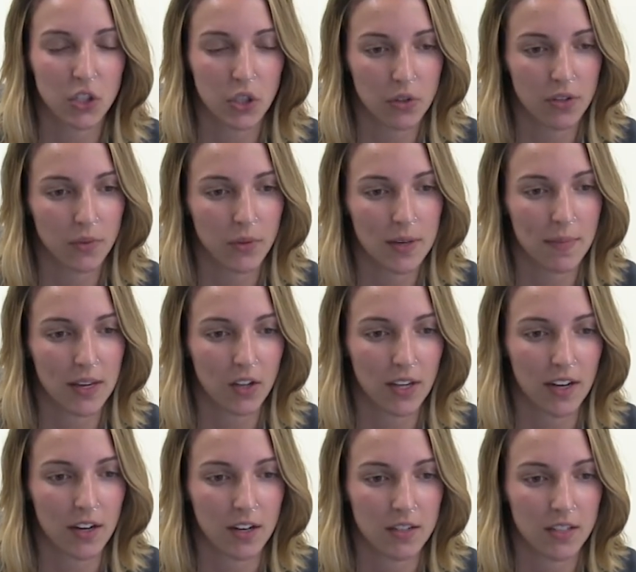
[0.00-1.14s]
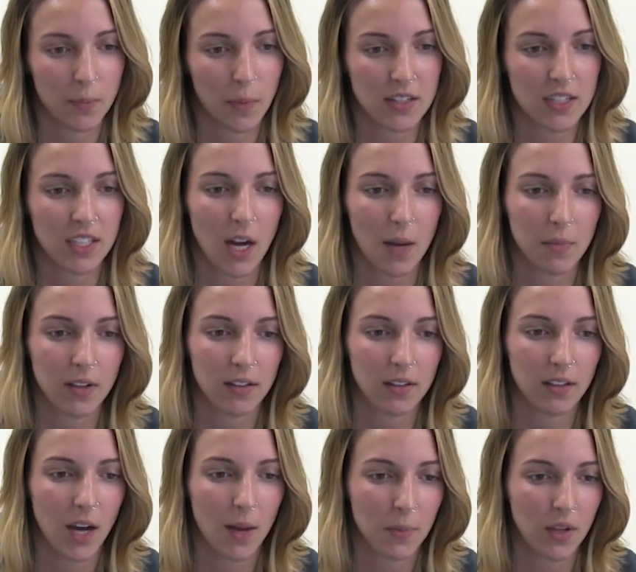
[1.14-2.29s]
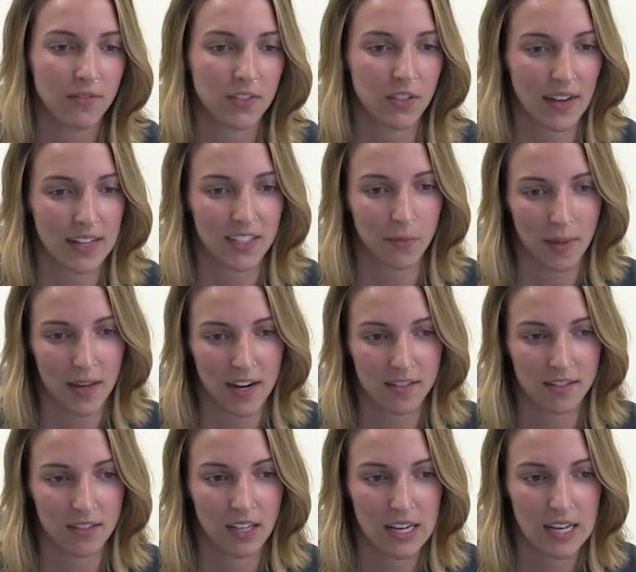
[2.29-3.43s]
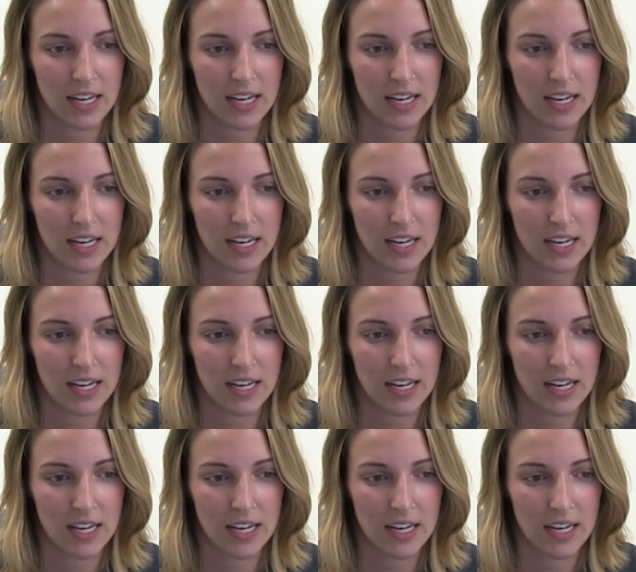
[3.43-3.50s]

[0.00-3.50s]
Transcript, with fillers: two to three middle hitters, plus a couple of defensive players.